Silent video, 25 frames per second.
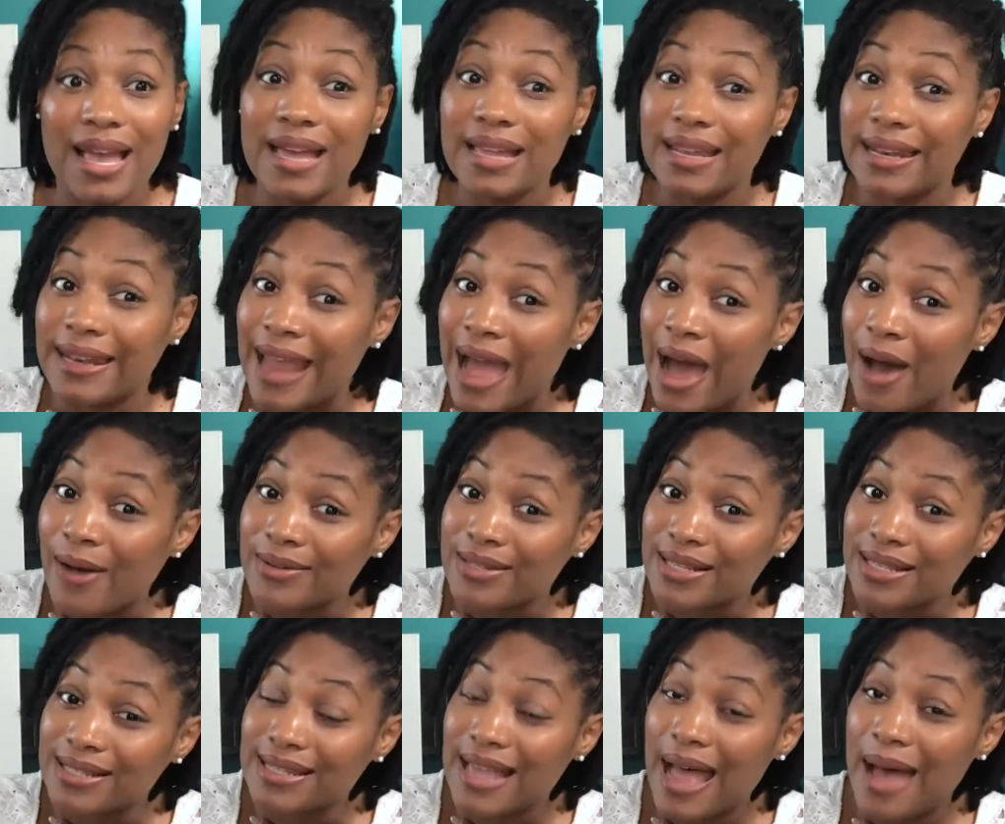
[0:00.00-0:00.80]
Now's
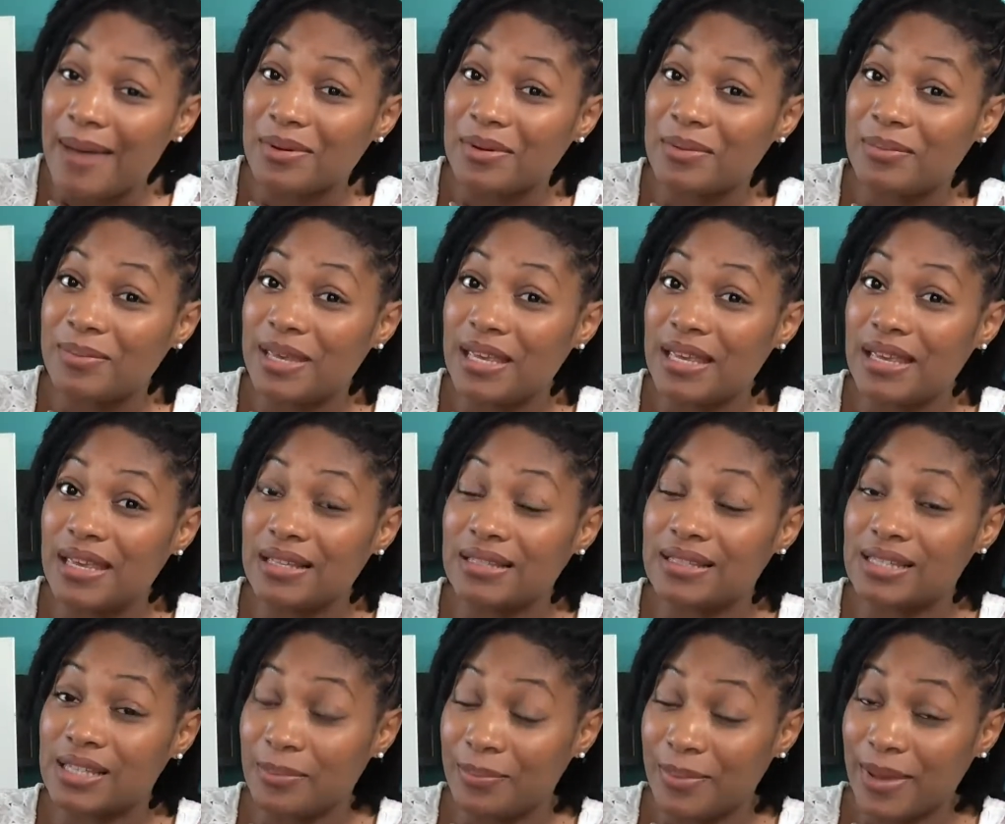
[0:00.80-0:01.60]
the time to
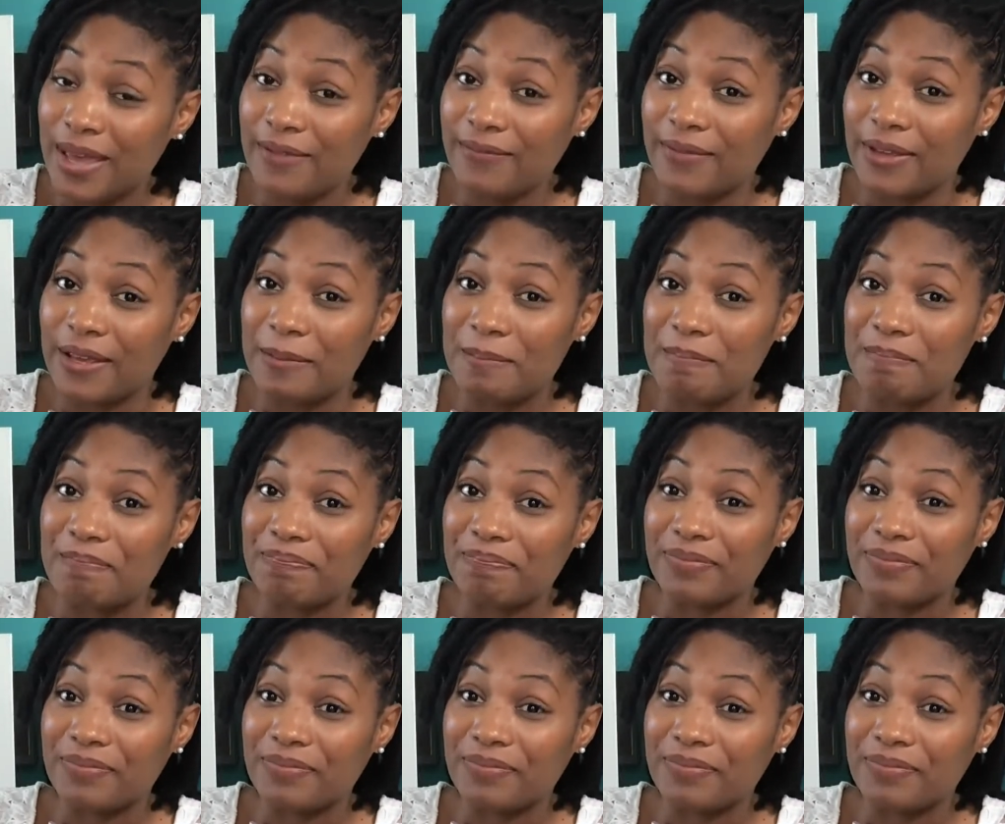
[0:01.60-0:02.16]
pivot.